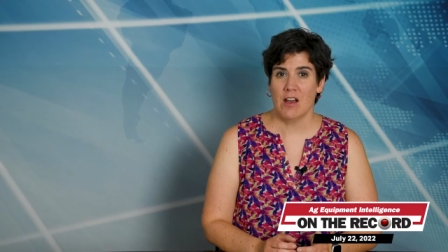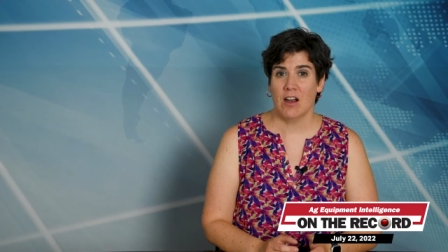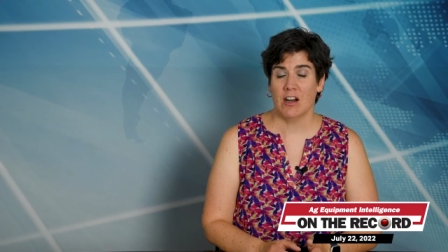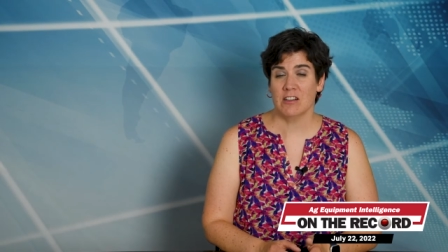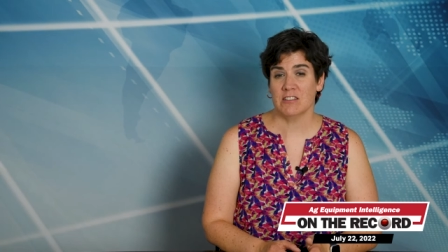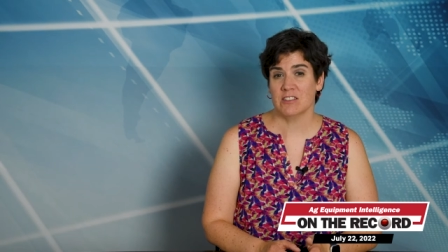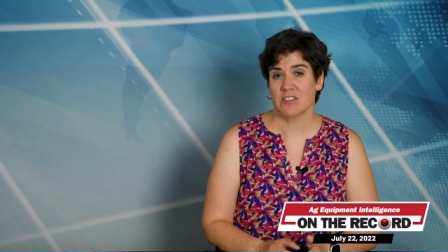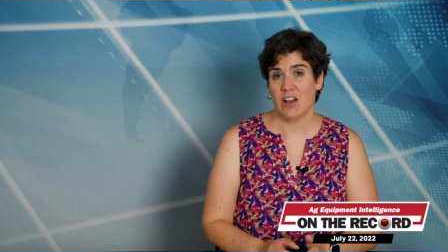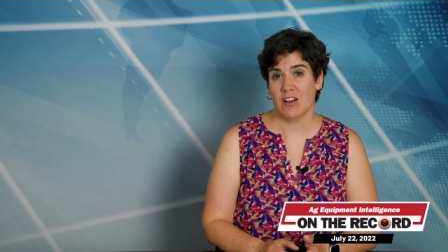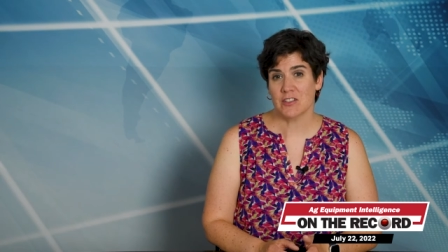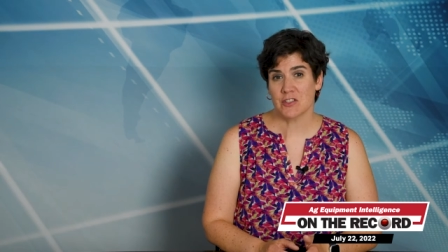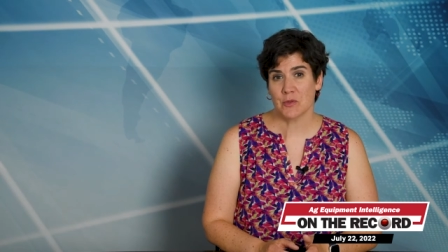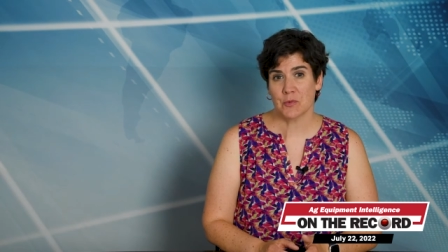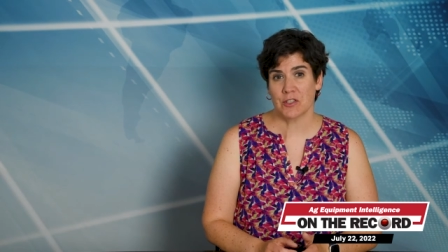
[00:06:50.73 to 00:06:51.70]
Heartland
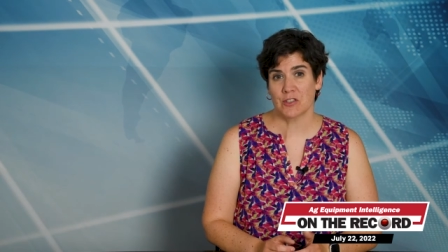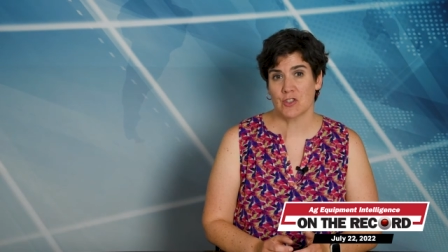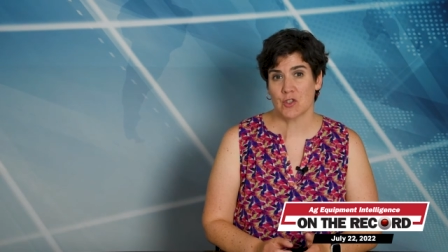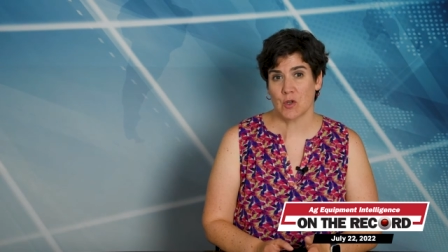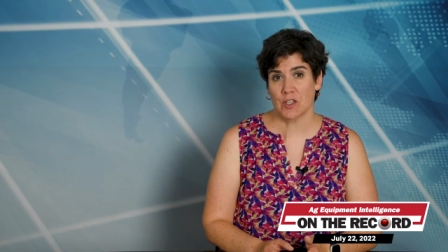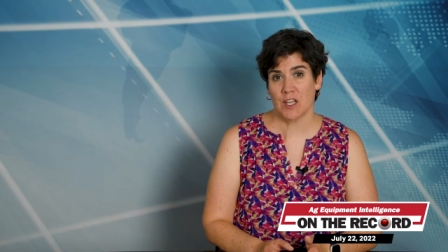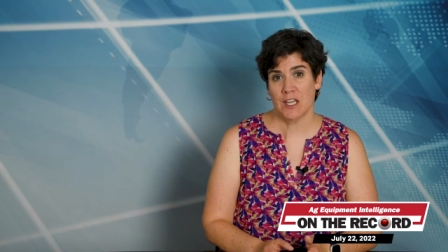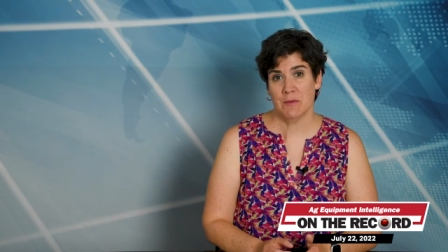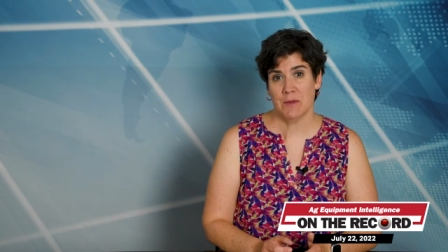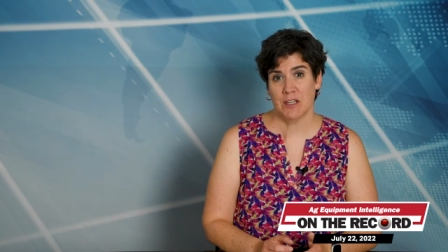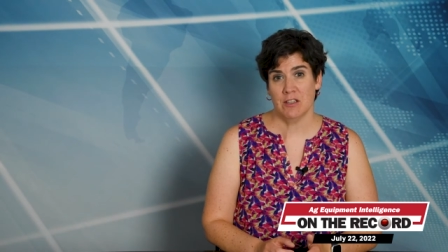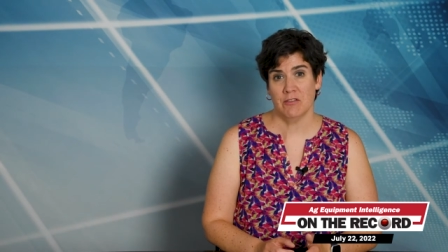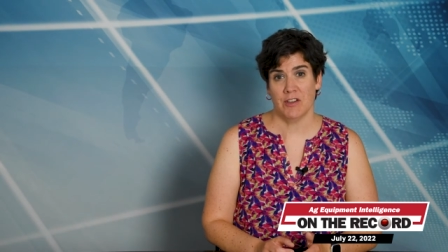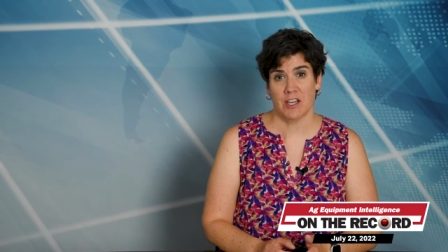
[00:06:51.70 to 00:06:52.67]
also brings shortline
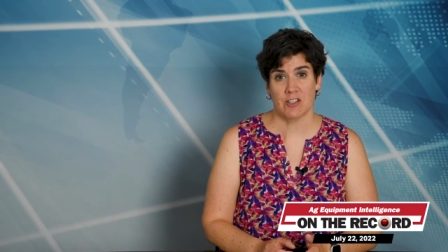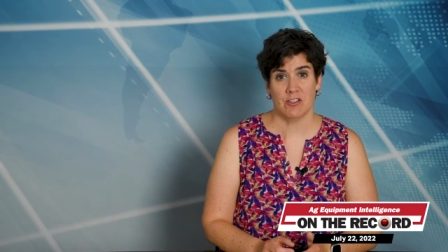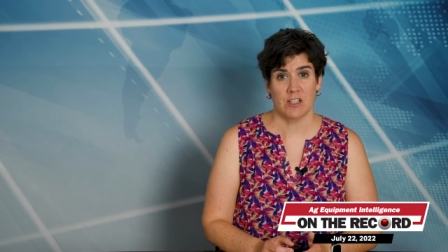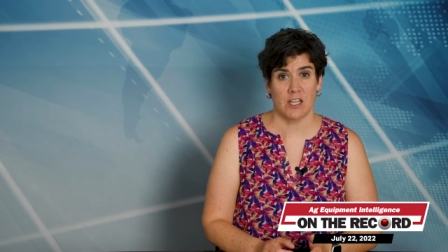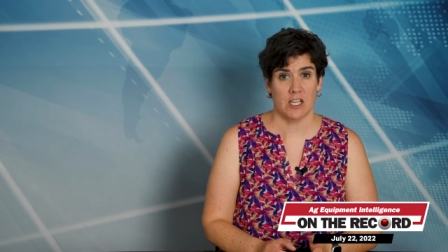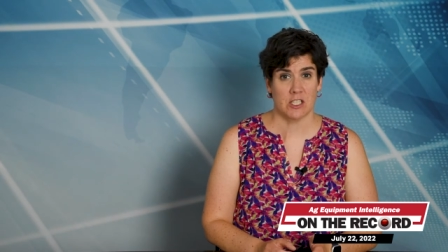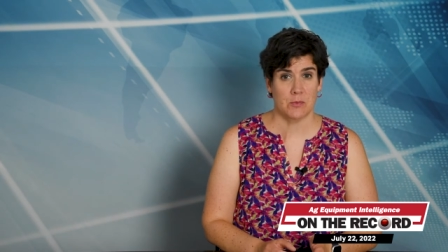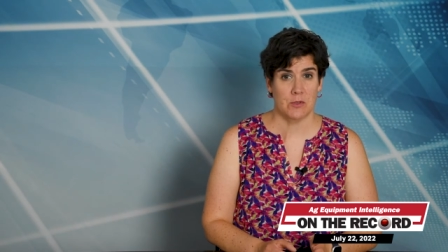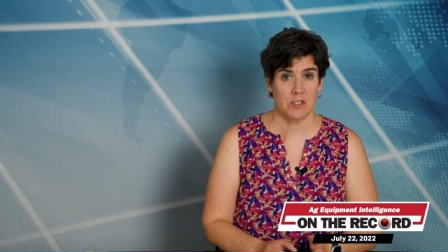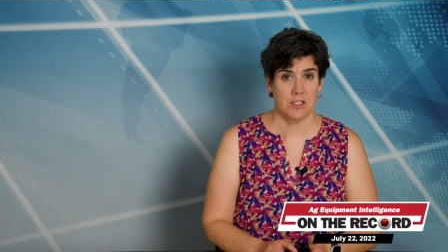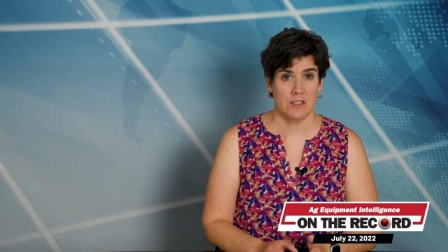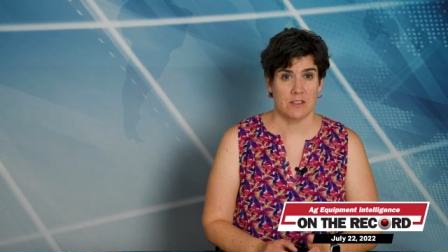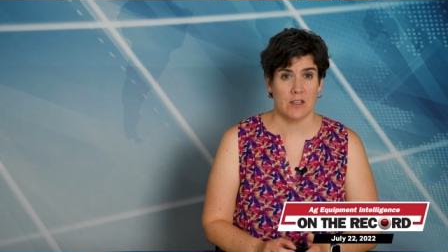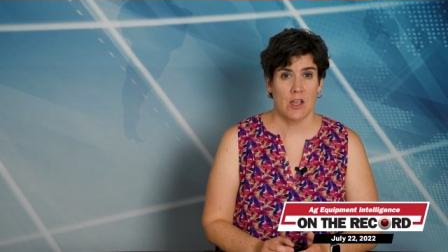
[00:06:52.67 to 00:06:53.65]
manufacturing
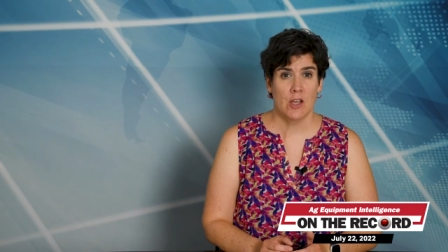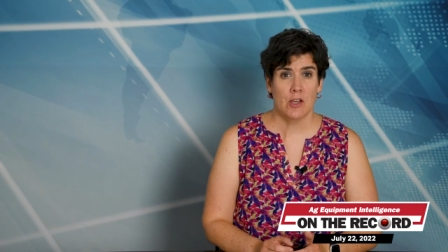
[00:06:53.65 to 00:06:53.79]
expertise